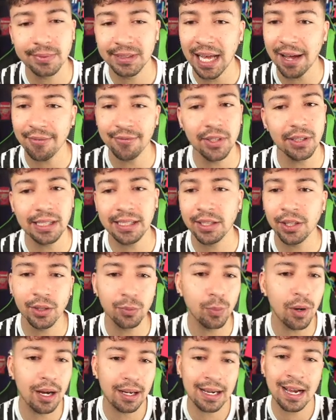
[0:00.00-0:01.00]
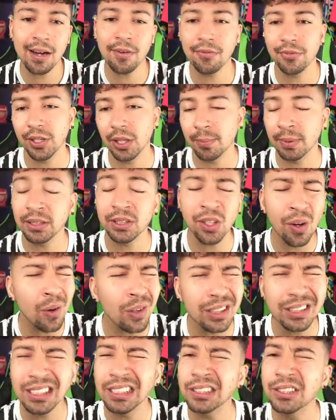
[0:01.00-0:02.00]
Definitely could work out for you. But as long
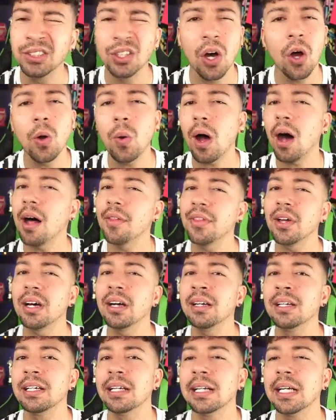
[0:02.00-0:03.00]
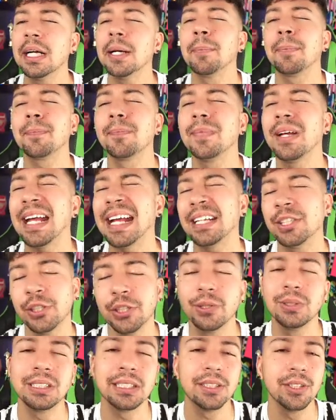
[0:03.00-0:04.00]
as there's no other
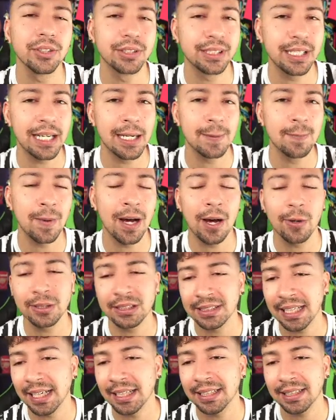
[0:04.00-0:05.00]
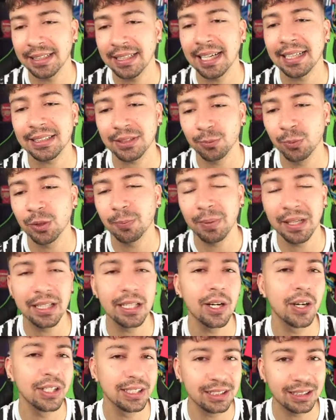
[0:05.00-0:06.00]
issues in your team, I would say that would be
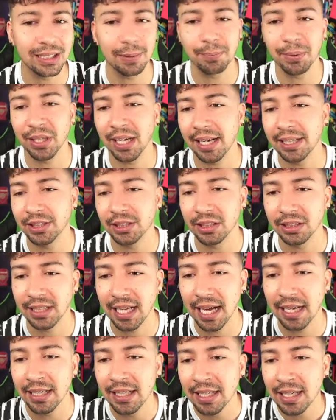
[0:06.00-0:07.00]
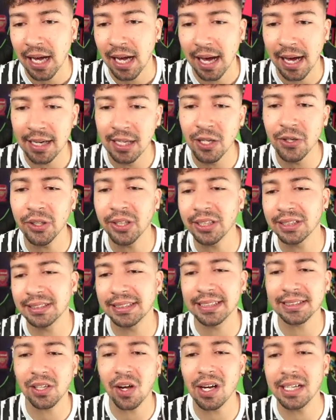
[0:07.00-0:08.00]
the only stipulation there. Lucas
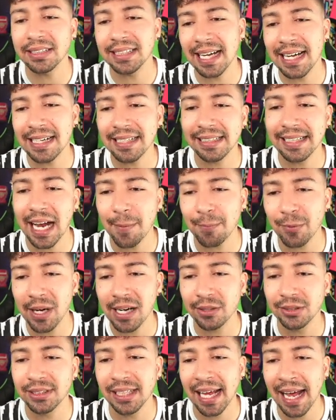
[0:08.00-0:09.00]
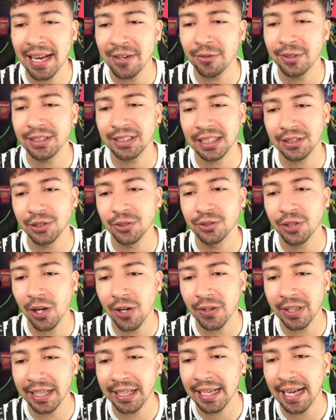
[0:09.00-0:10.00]
says, hi Dan, Gabriel to Henry /
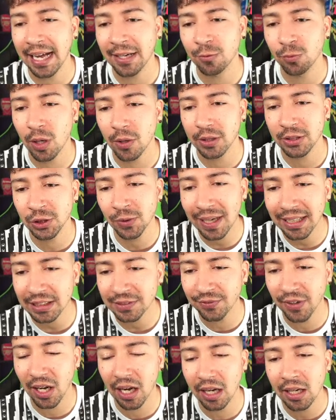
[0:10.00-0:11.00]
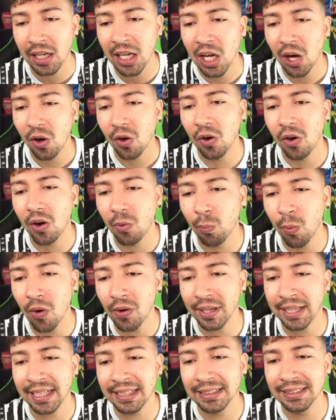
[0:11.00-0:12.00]
Udogie and roll a transfer, or
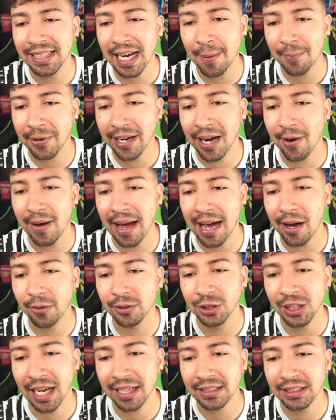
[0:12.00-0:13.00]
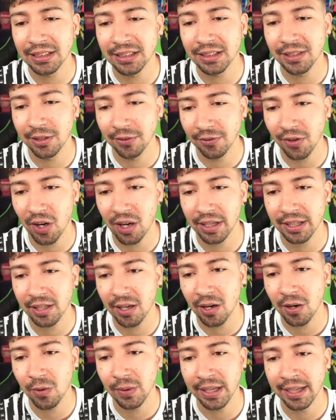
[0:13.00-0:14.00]
Watkins, Gabriel out, Jackson,
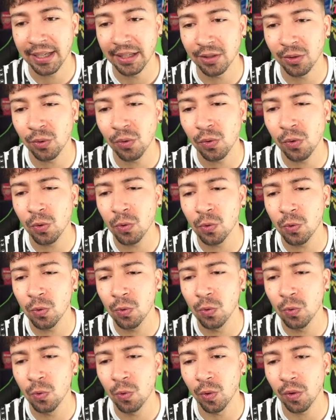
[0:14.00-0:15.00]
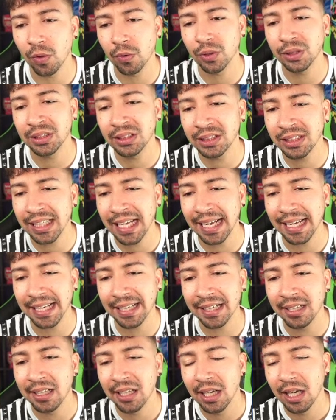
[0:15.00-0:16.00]
Gavardio in. Ooh, or
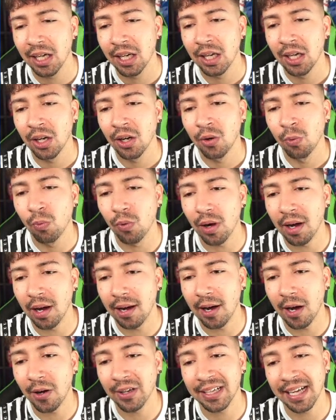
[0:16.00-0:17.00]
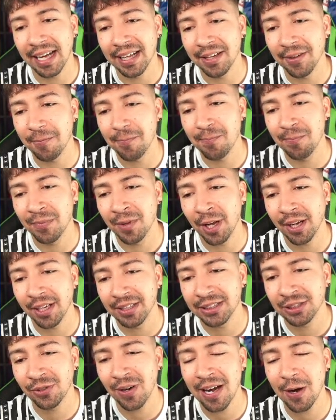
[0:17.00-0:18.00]
C. Okay,
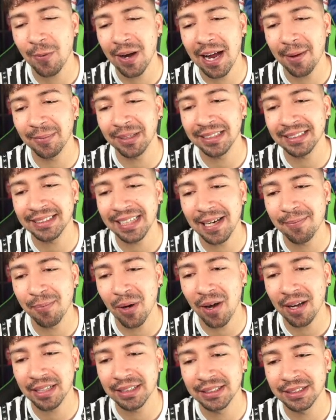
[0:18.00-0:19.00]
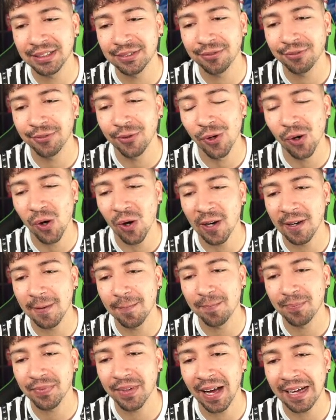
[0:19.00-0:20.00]
straight away I'm going to say -4
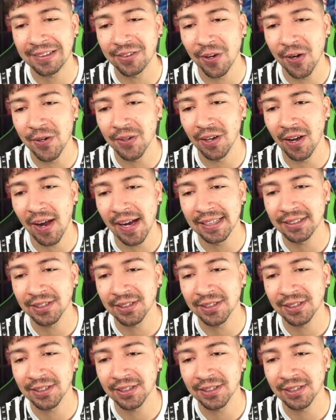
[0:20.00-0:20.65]
I don't like.